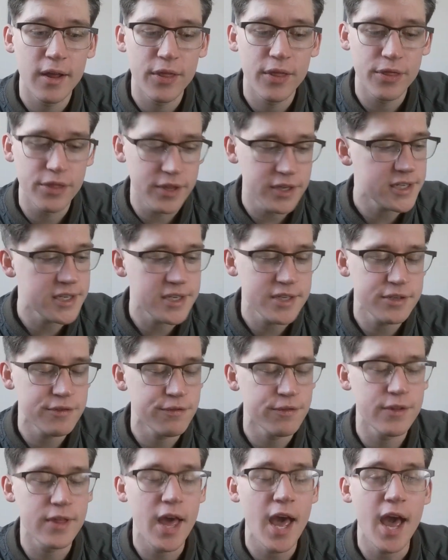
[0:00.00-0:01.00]
this is
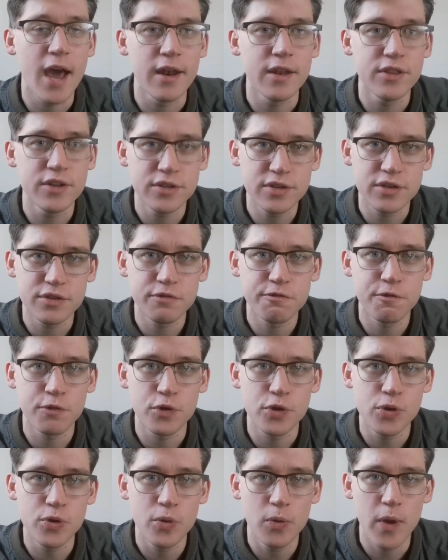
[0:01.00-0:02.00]
for that. This is for
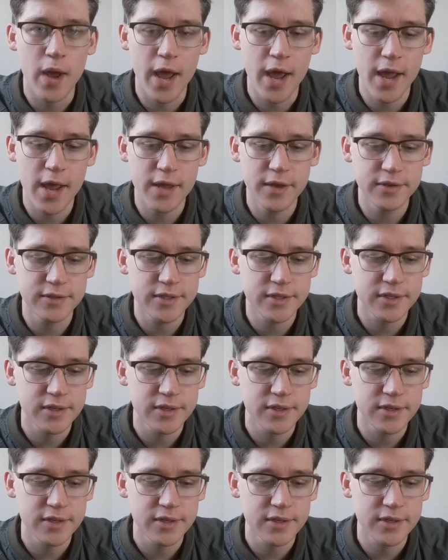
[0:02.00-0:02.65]
you, and